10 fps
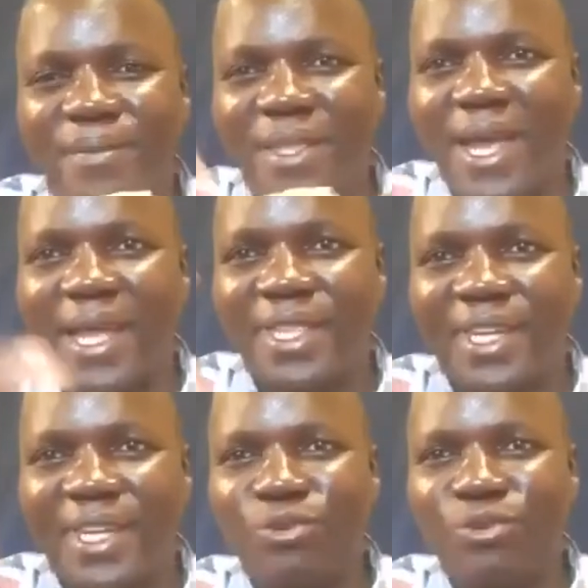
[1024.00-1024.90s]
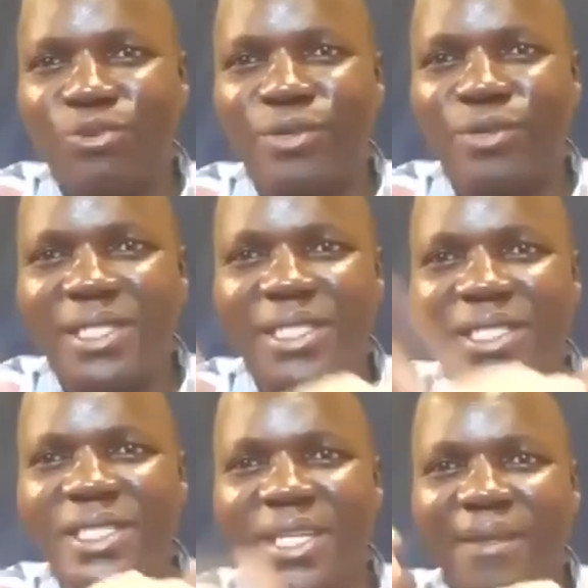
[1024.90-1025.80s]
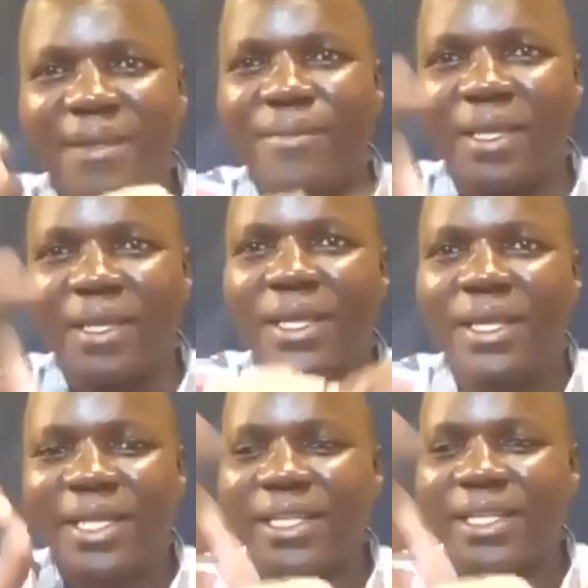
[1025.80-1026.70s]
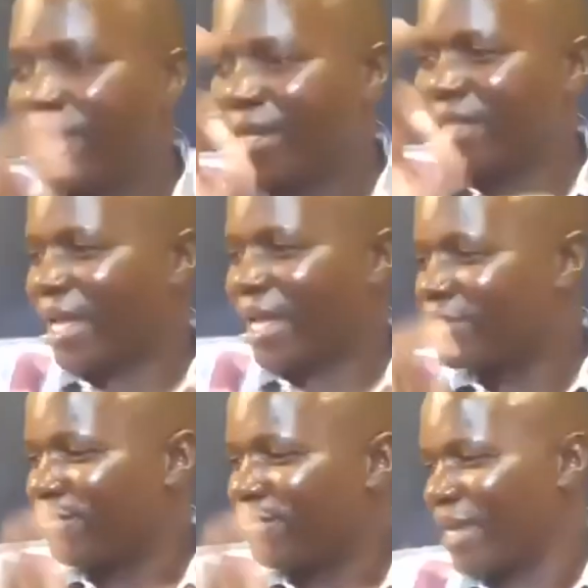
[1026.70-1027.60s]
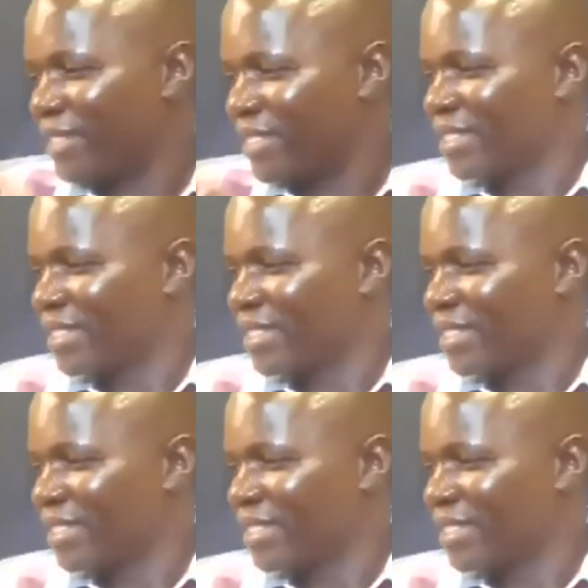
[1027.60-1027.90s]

I try to hit it, it doesn't make sound much.